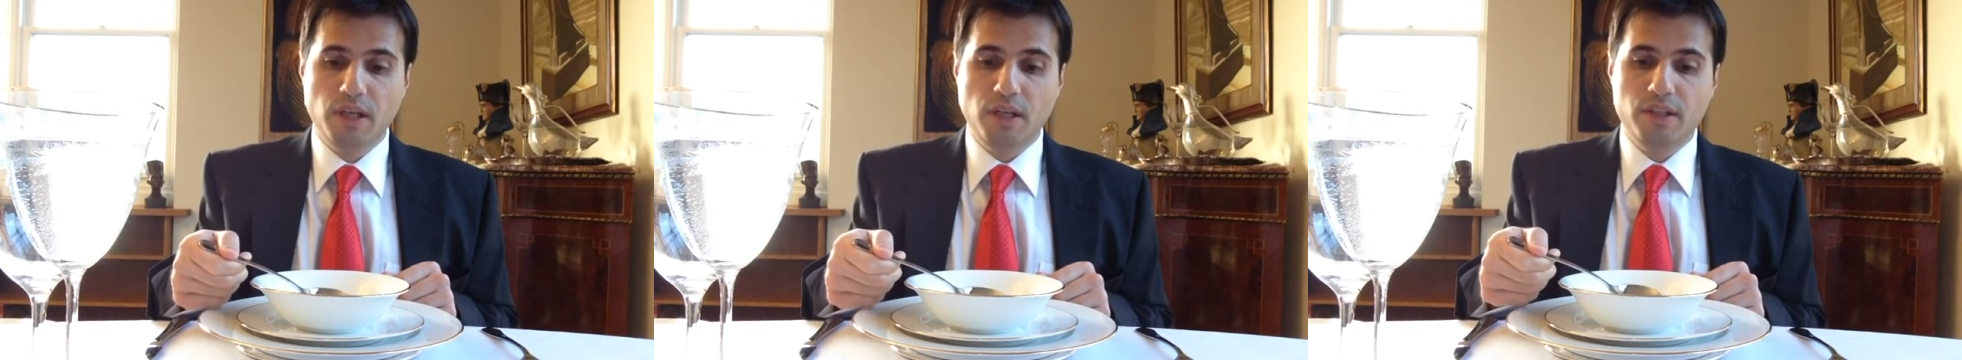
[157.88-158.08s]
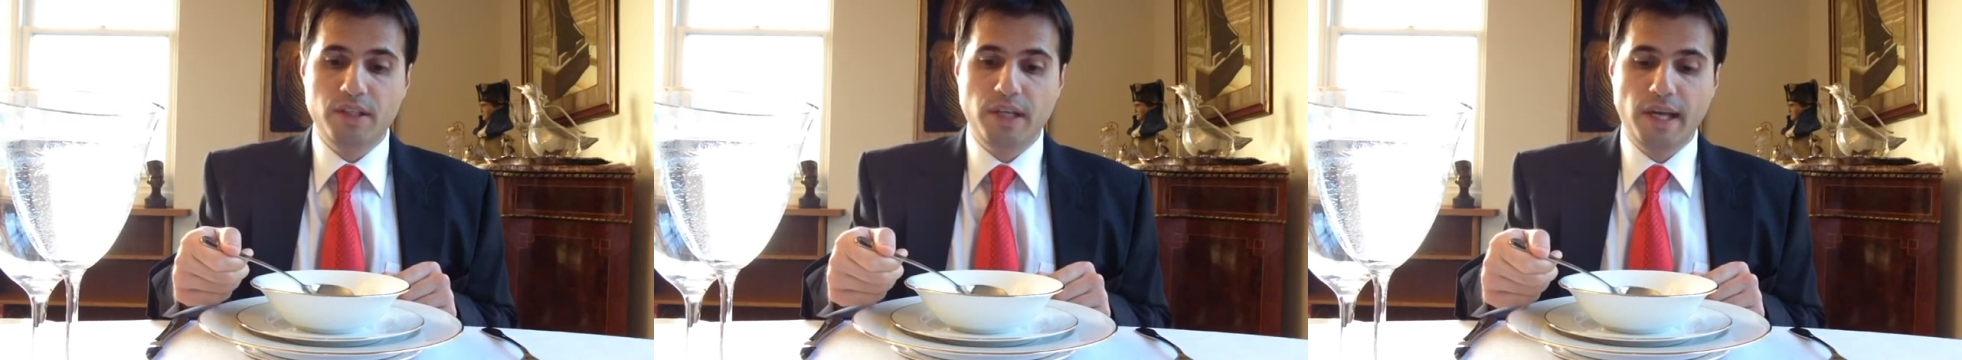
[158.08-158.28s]

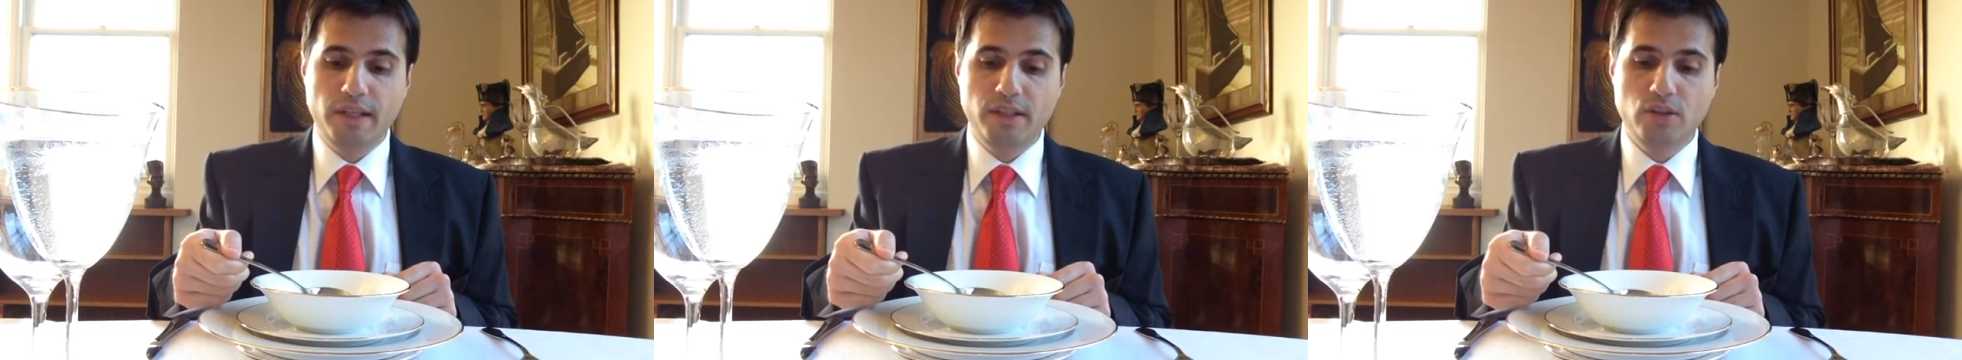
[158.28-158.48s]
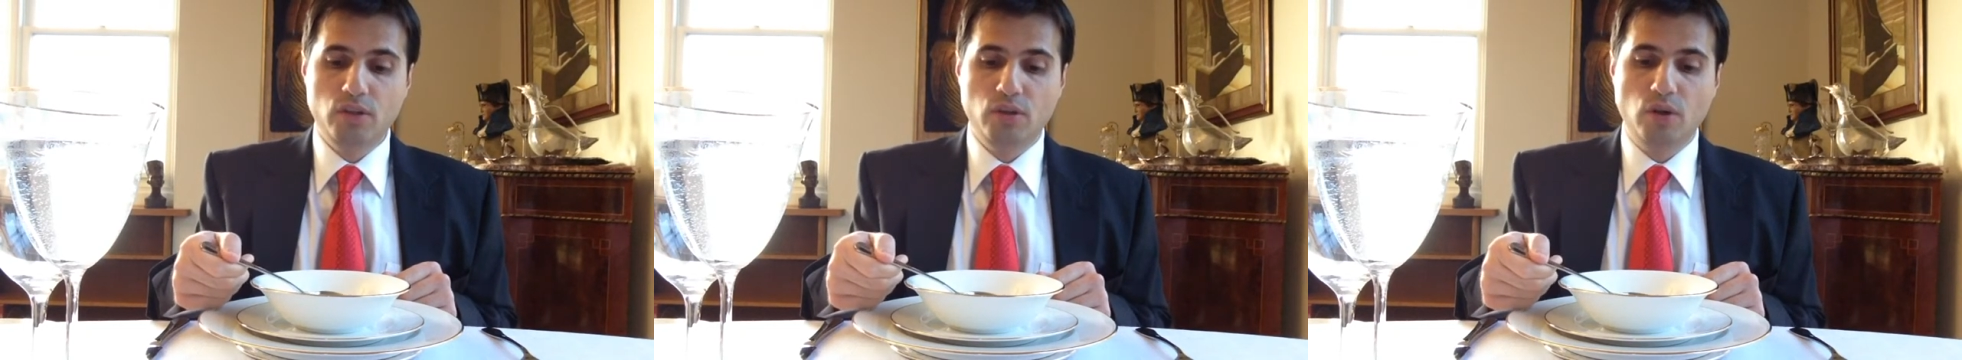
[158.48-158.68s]

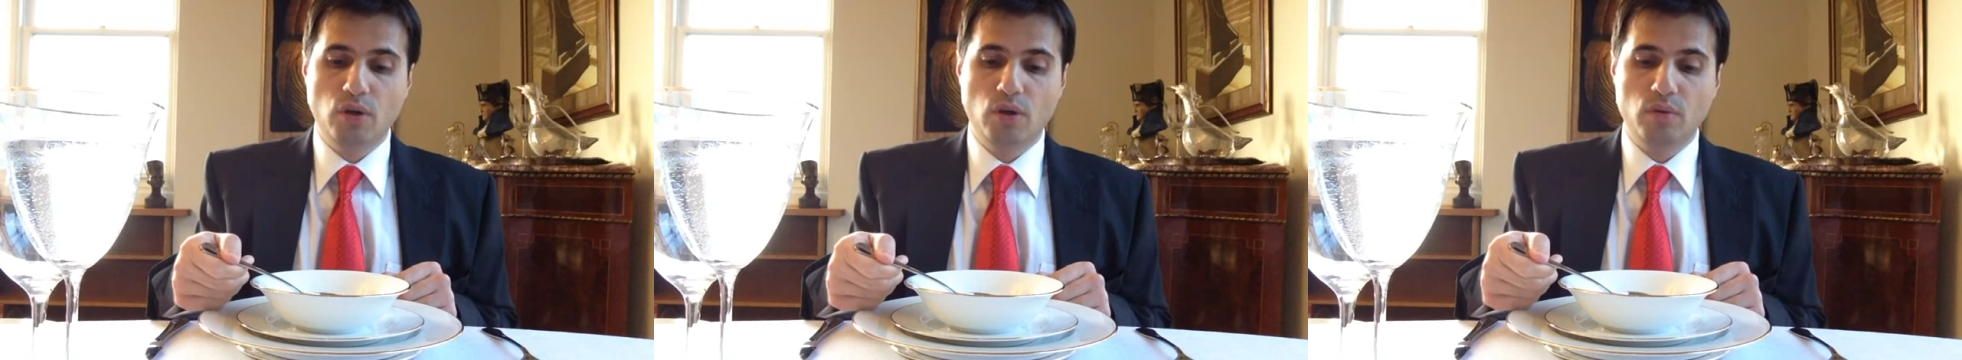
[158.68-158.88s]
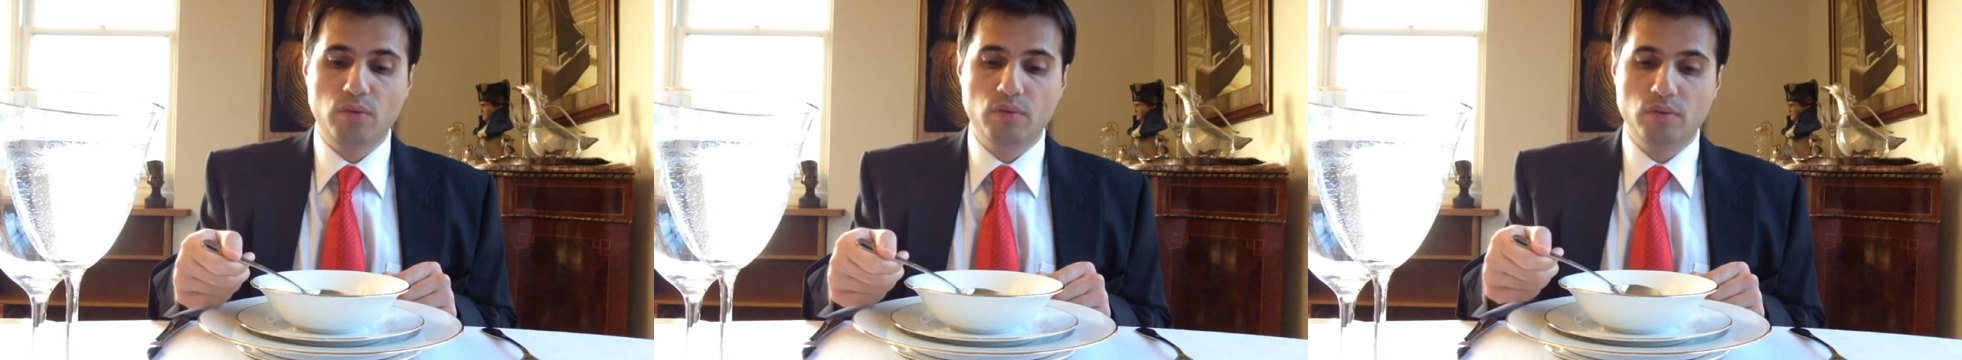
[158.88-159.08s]
Then you
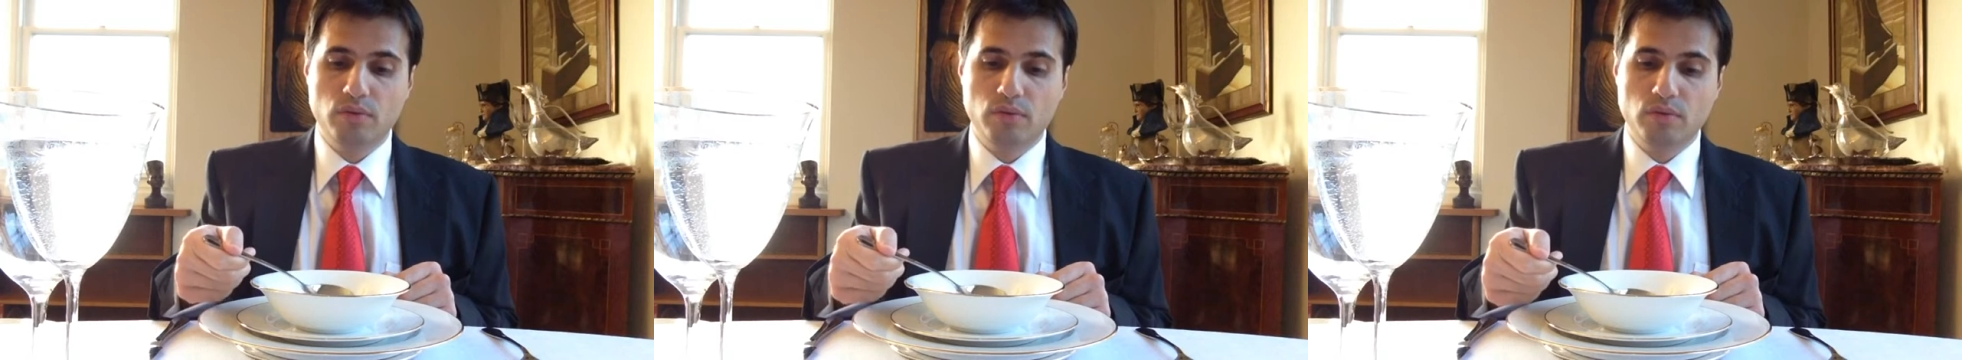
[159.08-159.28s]
go